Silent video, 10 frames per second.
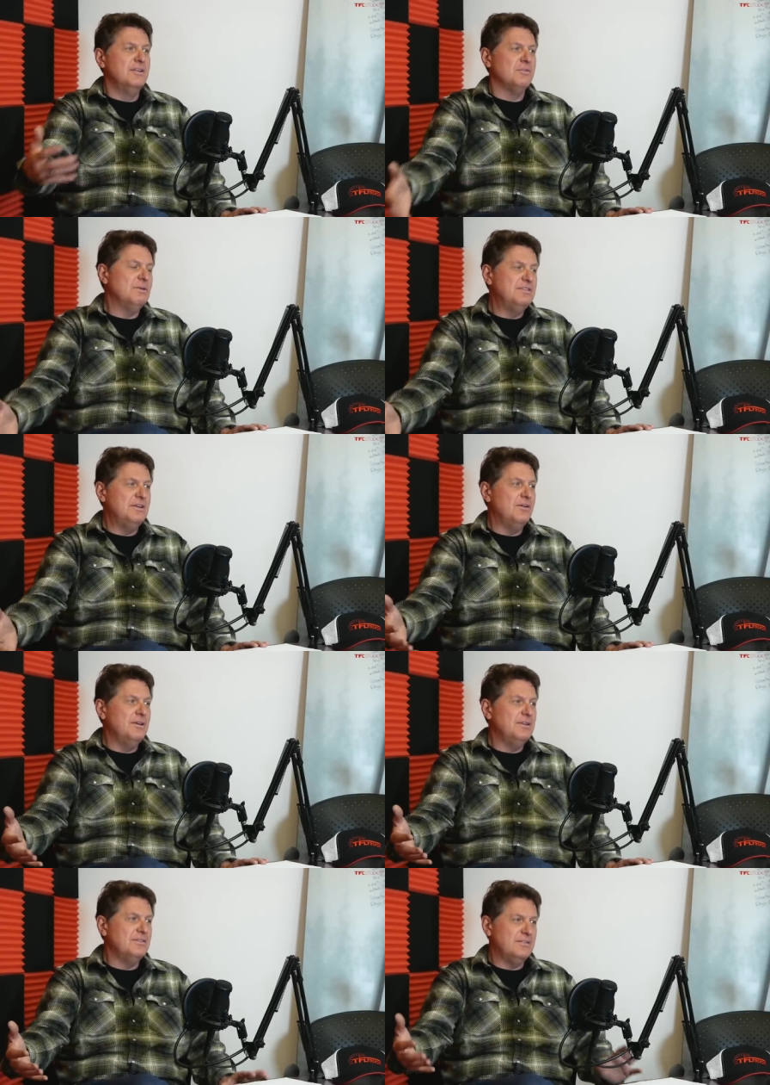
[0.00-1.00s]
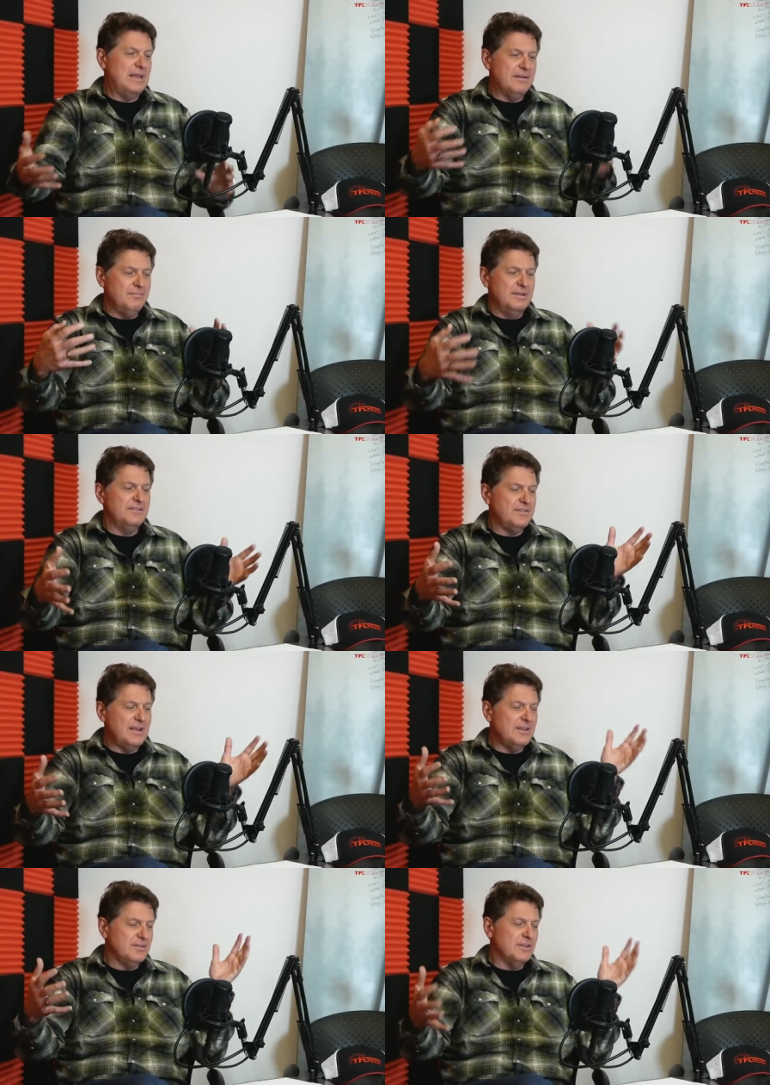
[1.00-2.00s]
three series that
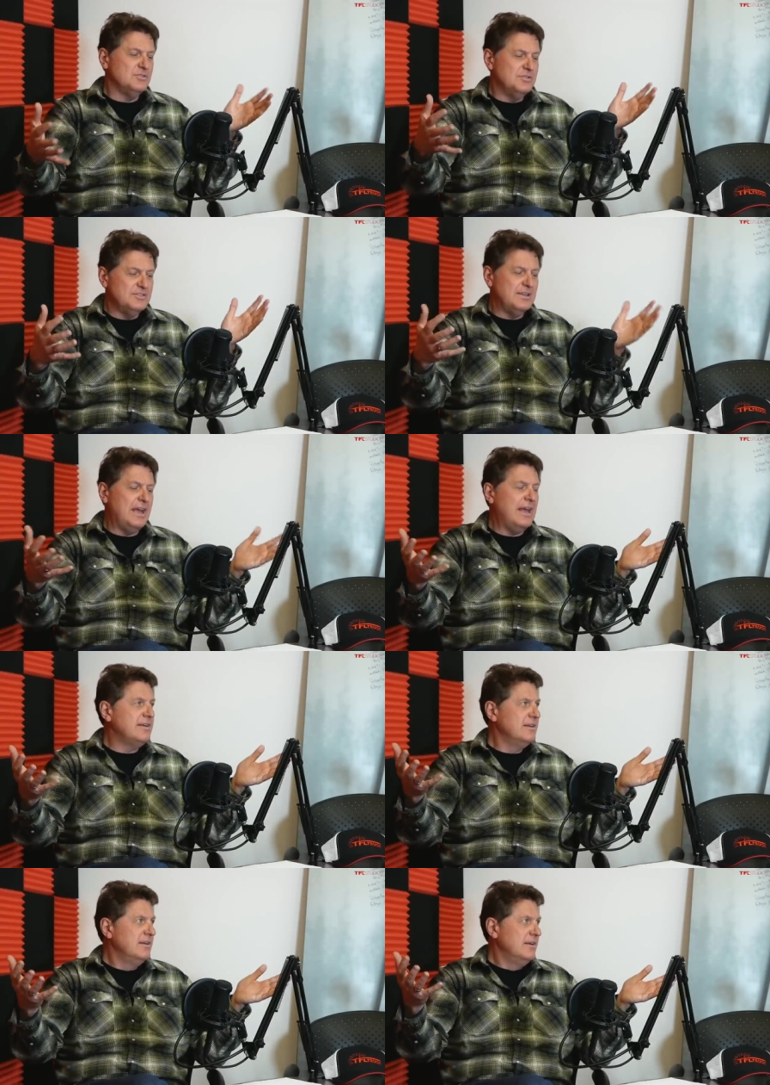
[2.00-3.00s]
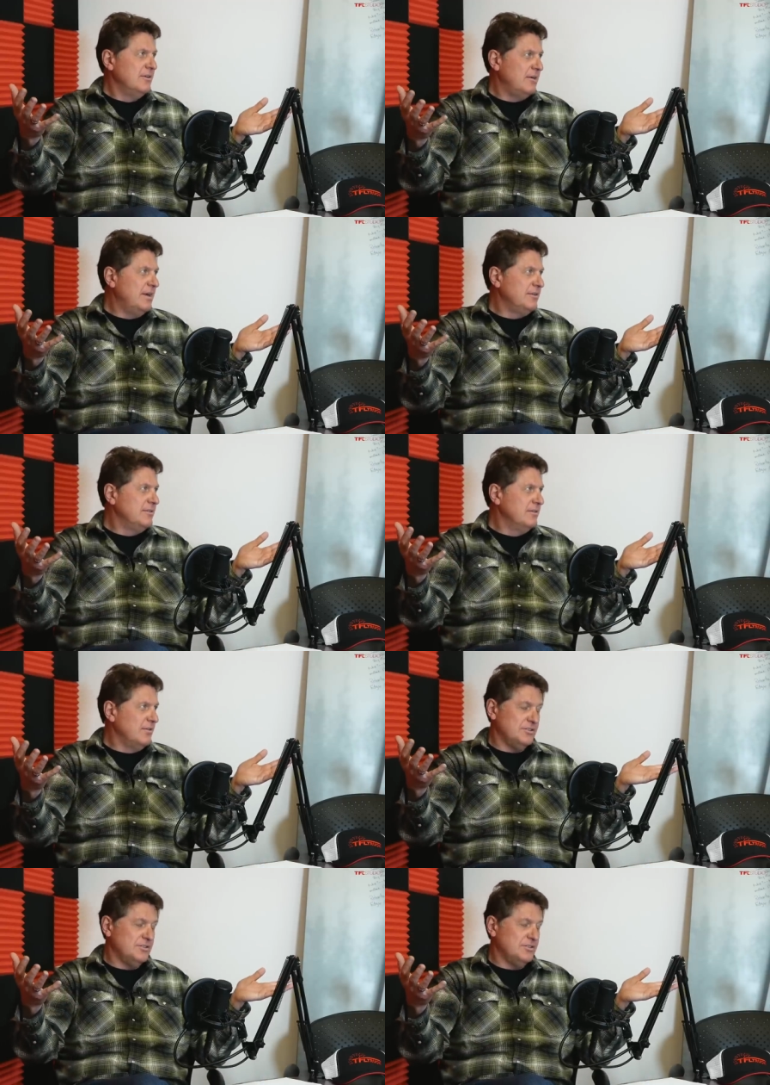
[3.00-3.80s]
mid-sized luxury sedan, right, mm-hmm.